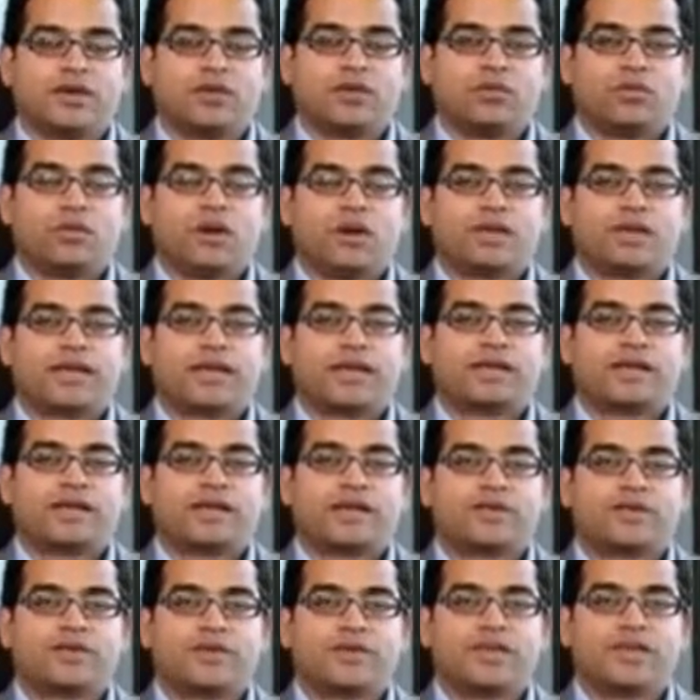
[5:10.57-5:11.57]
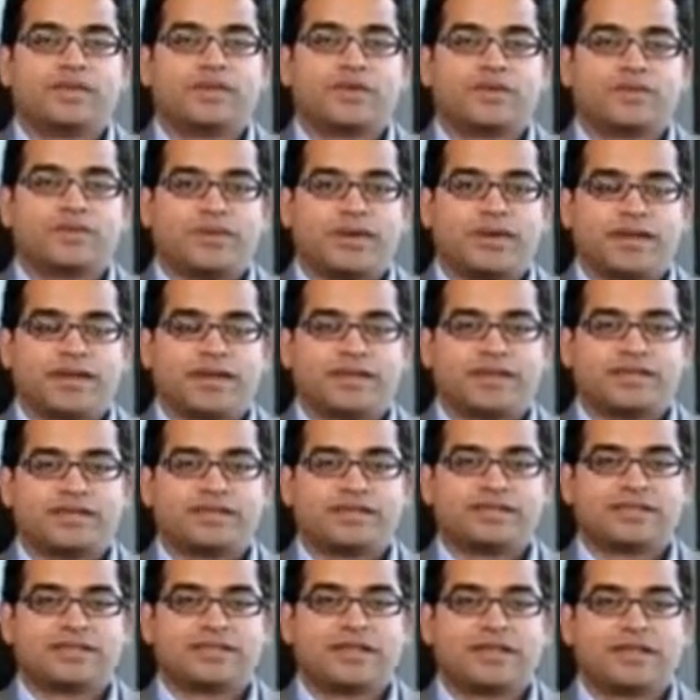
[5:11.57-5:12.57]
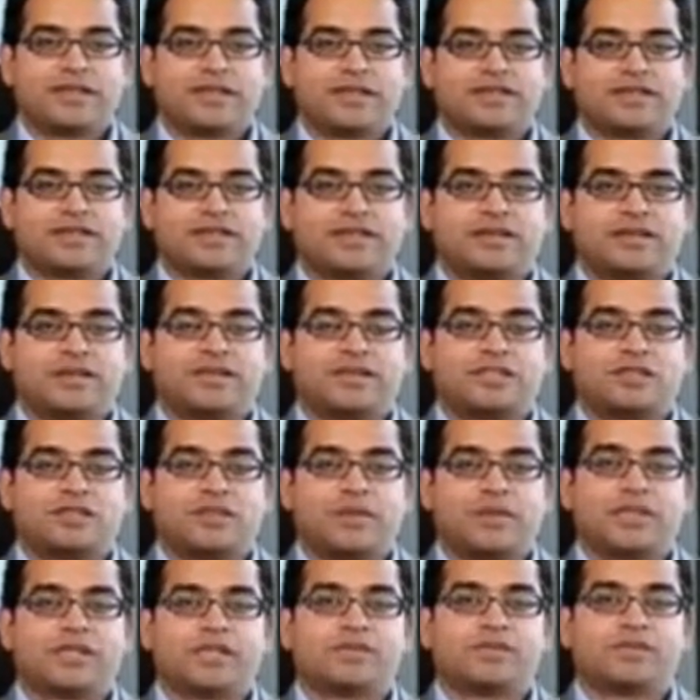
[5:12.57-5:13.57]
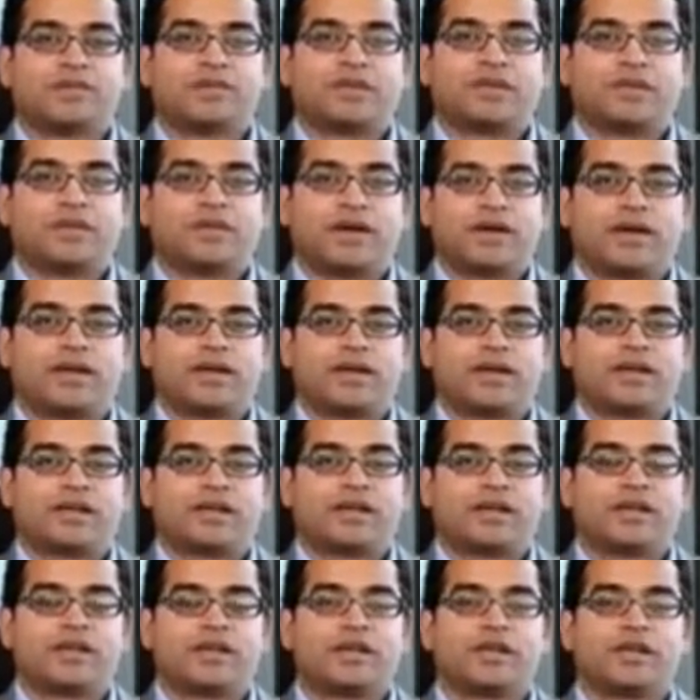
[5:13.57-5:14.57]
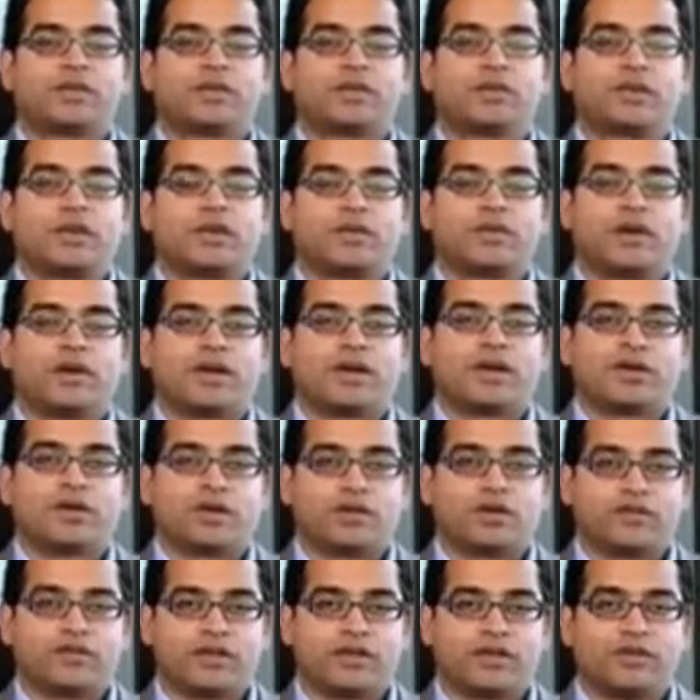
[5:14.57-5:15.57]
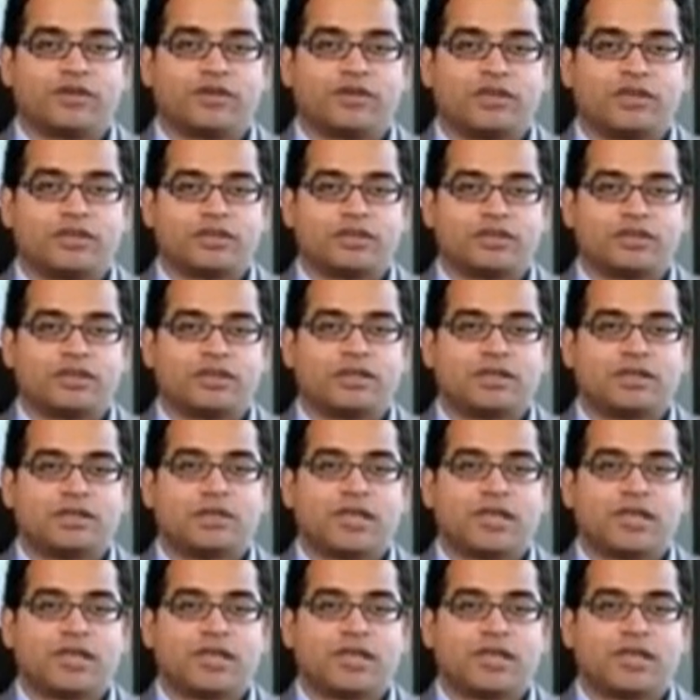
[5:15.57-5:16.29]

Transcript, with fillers: One area to keep in mind is that uh, this space will require and continue to require a lot of innovation